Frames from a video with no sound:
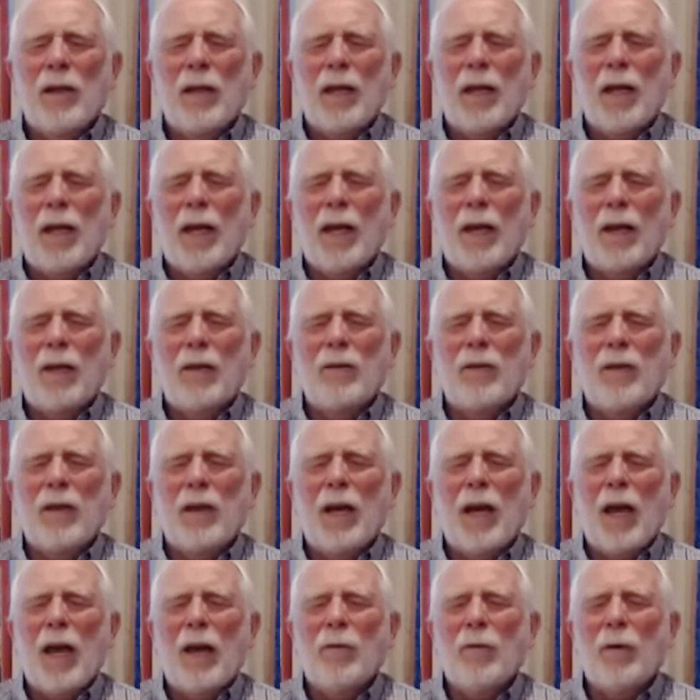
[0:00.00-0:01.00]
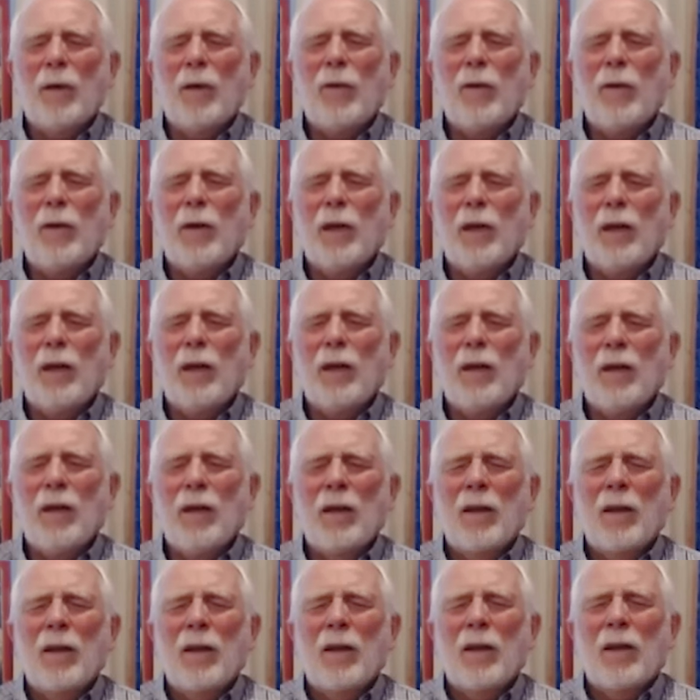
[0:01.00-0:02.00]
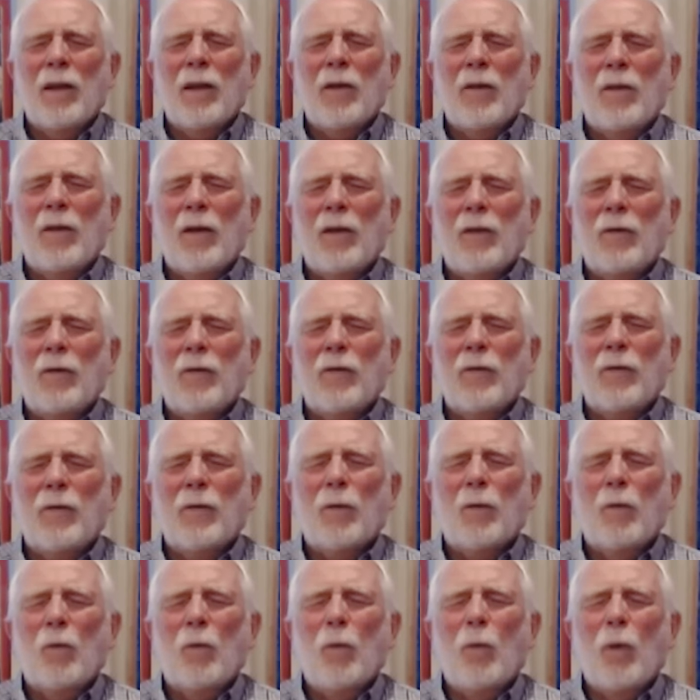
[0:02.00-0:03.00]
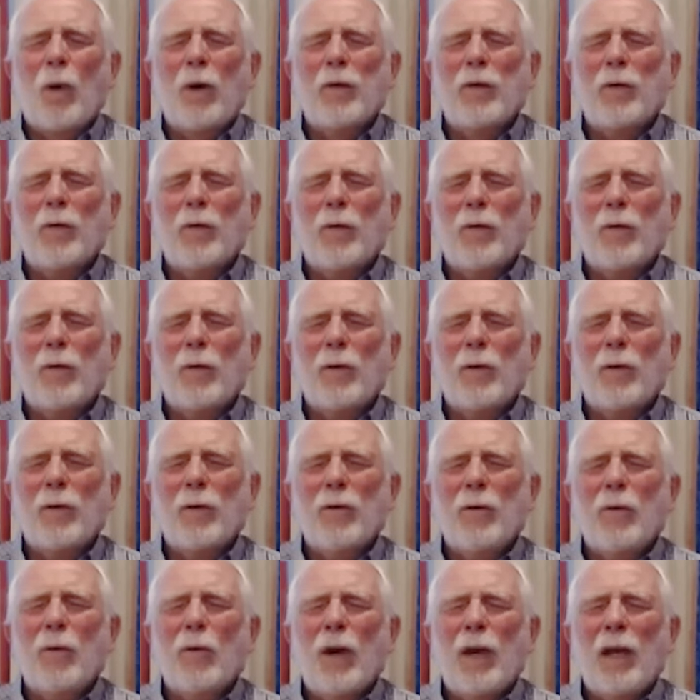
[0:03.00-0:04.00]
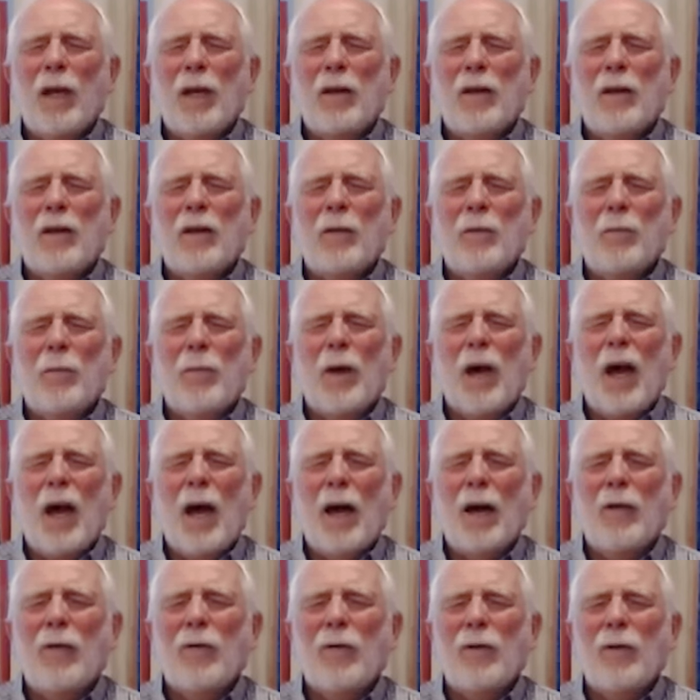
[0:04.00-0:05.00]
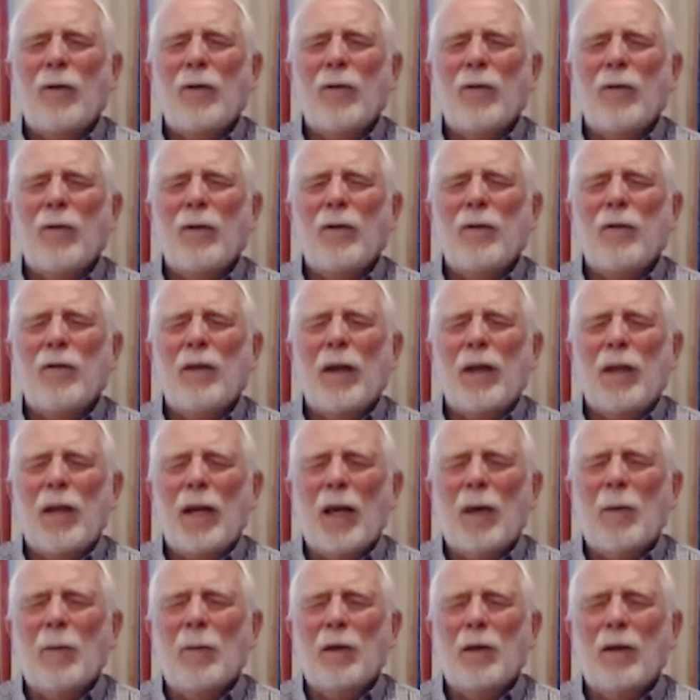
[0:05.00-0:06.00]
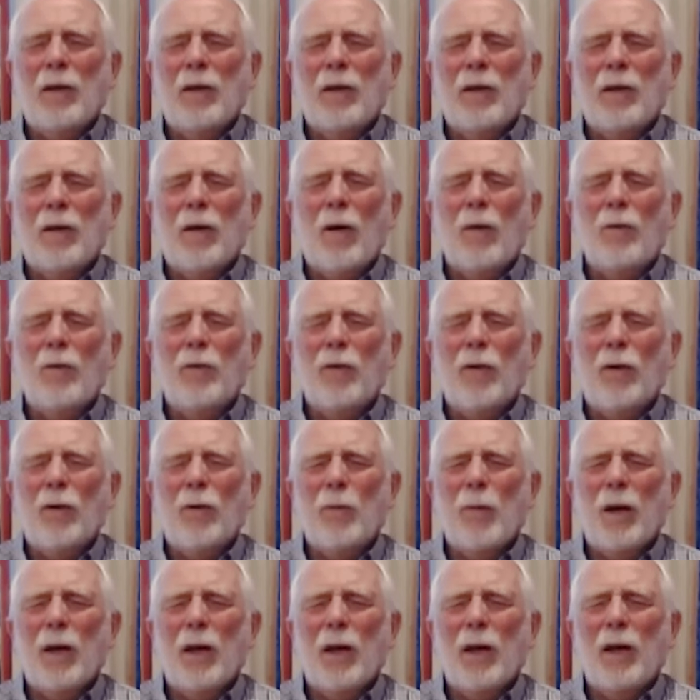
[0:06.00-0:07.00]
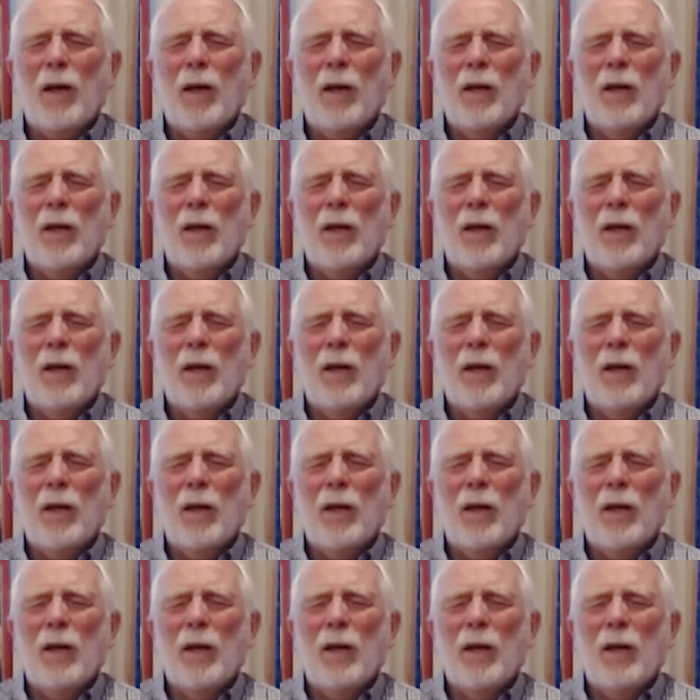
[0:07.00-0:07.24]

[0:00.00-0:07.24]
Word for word: And everything that is wonderful, great, positive, and dynamic comes our way